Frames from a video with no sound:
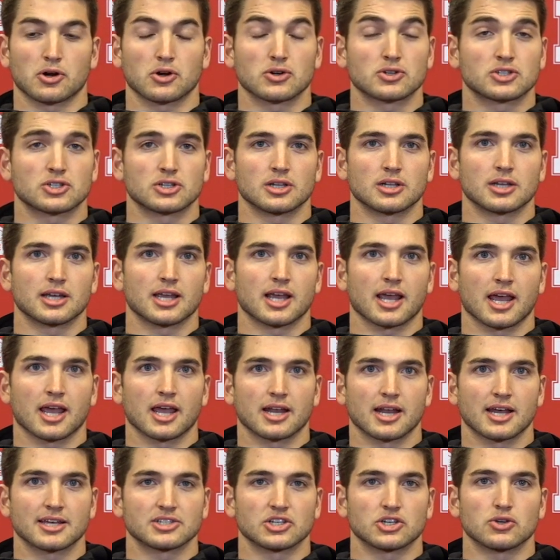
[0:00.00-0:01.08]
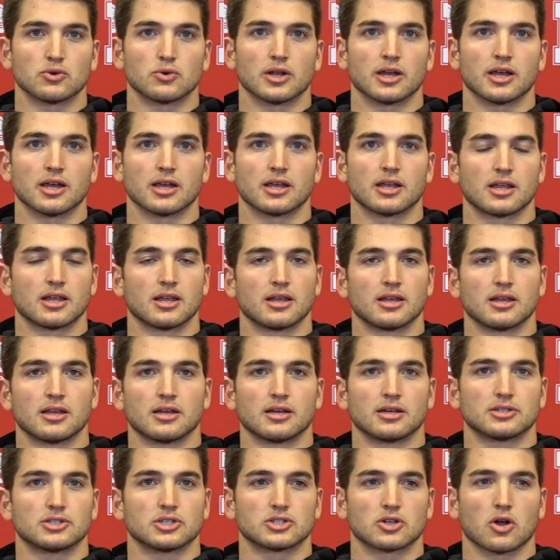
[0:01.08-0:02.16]
personally and as a unit.
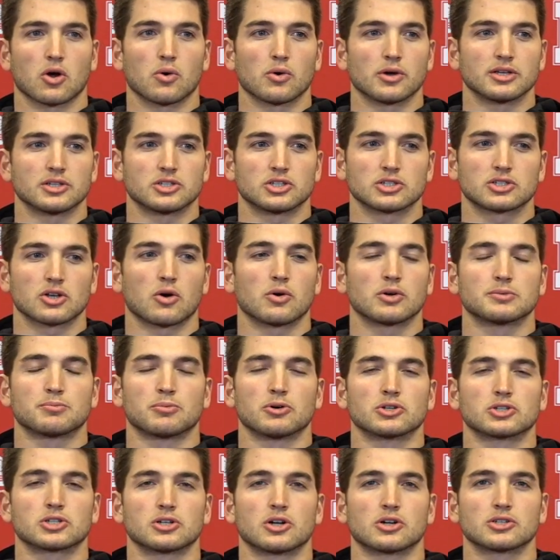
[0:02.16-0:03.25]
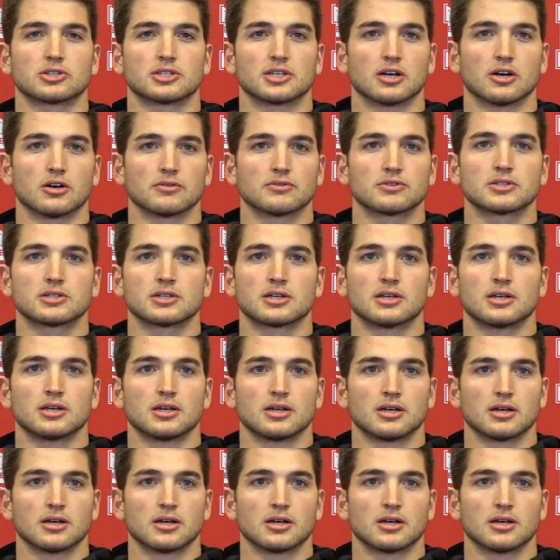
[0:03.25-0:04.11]
Just always pushing ourselves.